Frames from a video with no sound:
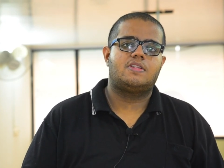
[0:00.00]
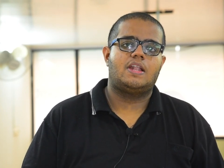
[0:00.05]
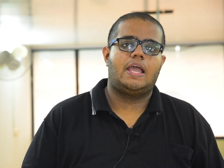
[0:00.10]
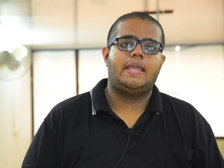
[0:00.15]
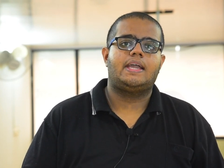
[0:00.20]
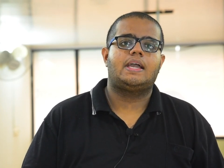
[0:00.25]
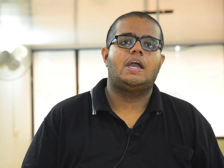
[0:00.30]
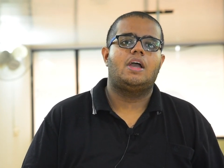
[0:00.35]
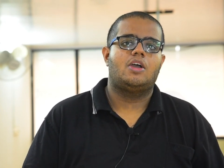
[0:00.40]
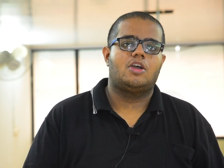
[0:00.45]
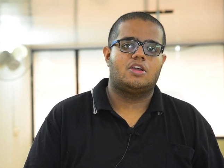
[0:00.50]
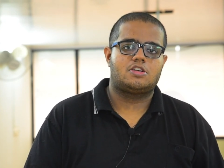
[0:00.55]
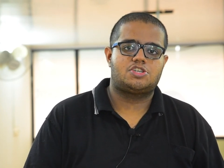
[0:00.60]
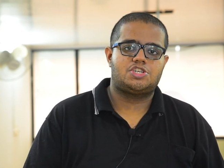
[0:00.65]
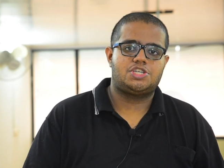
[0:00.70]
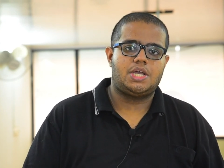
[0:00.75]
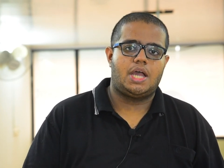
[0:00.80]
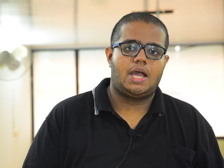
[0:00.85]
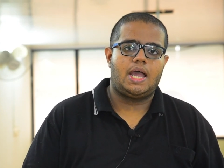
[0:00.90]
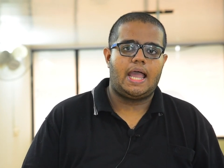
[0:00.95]
like
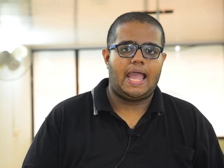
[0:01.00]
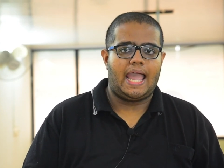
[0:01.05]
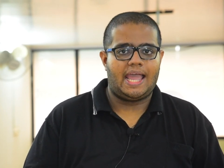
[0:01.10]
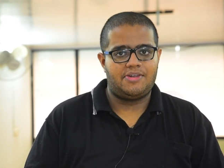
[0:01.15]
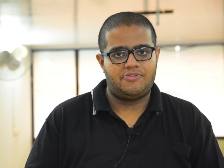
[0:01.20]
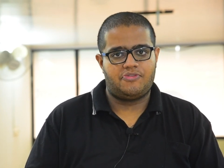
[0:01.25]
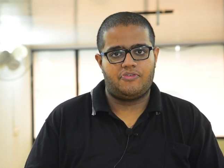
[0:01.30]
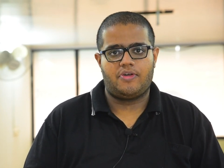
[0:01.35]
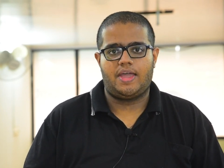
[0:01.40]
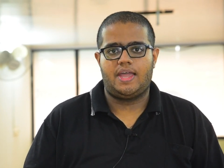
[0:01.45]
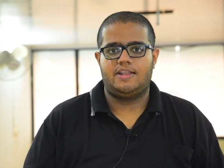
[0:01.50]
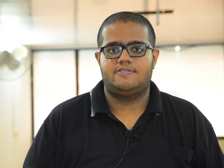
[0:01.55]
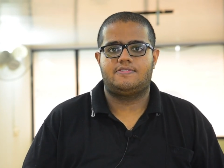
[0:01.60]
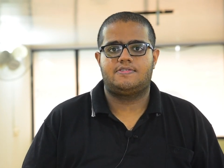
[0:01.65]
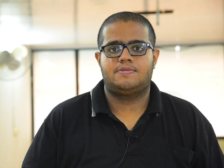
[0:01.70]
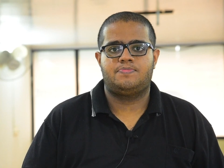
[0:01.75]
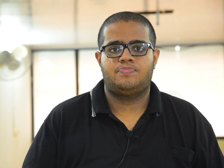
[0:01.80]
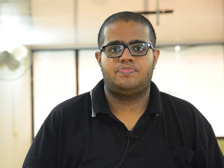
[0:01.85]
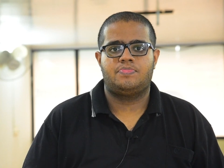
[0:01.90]
Russia and France,